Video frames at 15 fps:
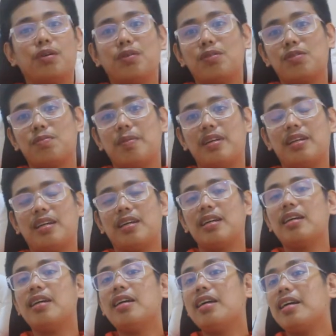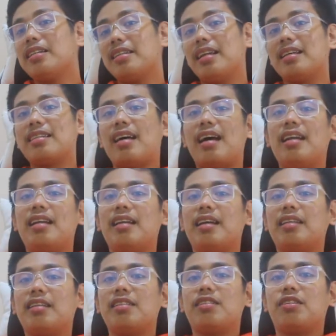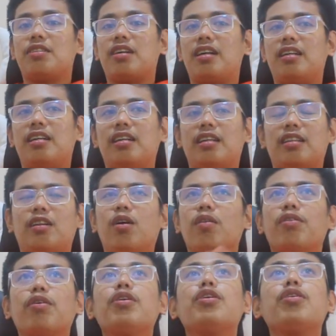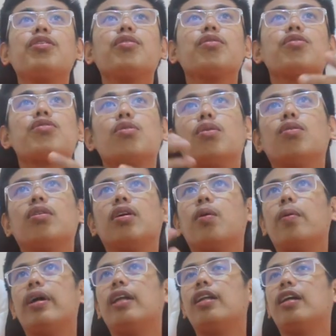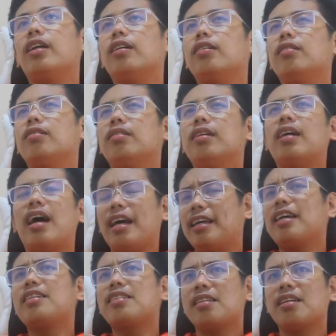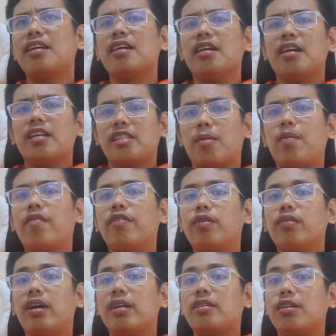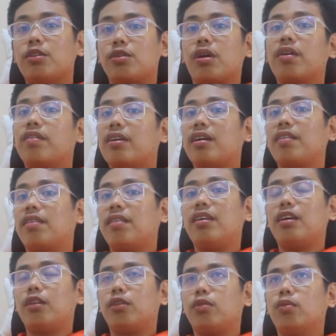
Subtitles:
jokes pa na sinasali natin sa channel natin. Although yun yung gusto kong gawin, and I guess some of you guys enjoy that thing